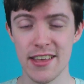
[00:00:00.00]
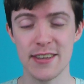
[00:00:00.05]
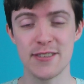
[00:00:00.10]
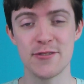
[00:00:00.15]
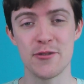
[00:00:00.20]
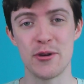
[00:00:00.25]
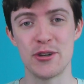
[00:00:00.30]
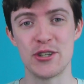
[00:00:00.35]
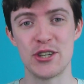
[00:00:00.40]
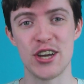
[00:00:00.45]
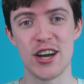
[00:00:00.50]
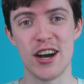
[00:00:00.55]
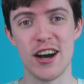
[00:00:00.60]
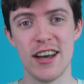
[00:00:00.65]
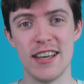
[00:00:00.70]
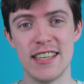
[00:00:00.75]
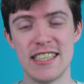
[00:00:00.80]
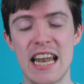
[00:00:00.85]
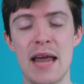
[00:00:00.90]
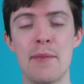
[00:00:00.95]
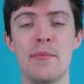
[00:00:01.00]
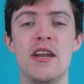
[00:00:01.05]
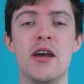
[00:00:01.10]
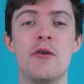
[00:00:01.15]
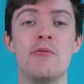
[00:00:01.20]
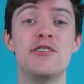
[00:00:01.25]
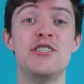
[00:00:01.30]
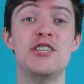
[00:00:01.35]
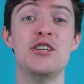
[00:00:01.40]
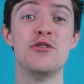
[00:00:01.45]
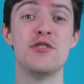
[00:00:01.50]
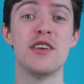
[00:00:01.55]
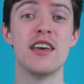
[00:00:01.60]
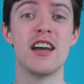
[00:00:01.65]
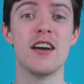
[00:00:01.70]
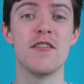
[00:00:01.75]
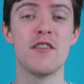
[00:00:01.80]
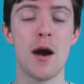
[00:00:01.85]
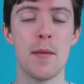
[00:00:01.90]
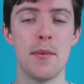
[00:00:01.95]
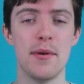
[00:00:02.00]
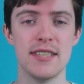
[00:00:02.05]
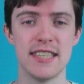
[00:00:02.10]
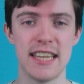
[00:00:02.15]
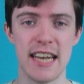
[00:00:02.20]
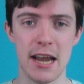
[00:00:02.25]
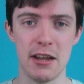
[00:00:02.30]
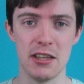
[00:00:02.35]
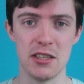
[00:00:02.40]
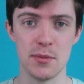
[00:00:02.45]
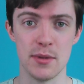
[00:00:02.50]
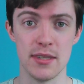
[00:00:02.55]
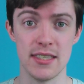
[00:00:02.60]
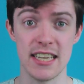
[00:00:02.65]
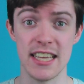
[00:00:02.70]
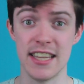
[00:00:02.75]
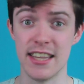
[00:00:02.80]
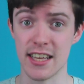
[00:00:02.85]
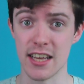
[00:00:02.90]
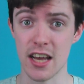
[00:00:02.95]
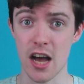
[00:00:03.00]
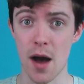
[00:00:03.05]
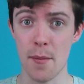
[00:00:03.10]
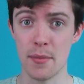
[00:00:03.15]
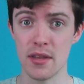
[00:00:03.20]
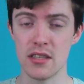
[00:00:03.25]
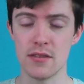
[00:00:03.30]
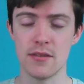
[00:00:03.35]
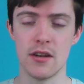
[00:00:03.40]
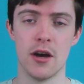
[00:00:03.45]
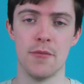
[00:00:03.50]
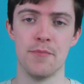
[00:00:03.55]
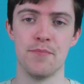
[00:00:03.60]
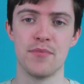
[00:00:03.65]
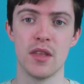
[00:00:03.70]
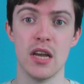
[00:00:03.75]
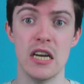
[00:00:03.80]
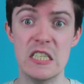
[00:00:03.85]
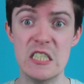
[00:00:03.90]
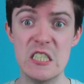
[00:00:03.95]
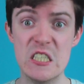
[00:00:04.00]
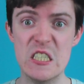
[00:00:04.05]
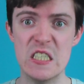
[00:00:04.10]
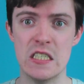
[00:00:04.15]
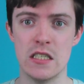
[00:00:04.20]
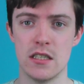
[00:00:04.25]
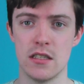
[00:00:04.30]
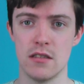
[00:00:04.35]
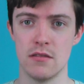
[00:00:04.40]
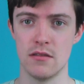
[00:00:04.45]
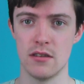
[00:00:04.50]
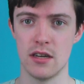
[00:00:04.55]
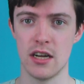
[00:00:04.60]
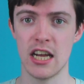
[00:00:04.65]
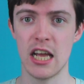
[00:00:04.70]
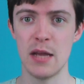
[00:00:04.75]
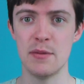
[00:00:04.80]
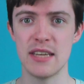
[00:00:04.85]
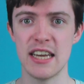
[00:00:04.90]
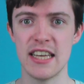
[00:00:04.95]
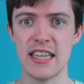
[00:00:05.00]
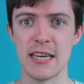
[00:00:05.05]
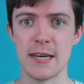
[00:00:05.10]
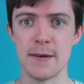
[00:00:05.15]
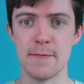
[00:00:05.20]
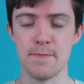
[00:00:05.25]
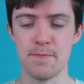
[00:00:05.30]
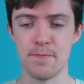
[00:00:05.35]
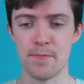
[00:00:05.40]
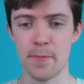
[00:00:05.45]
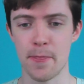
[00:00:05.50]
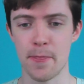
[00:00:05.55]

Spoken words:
Thanks for watching, guys. Let me know what you think of Apple's announcements in the comments. No, I keep saying that.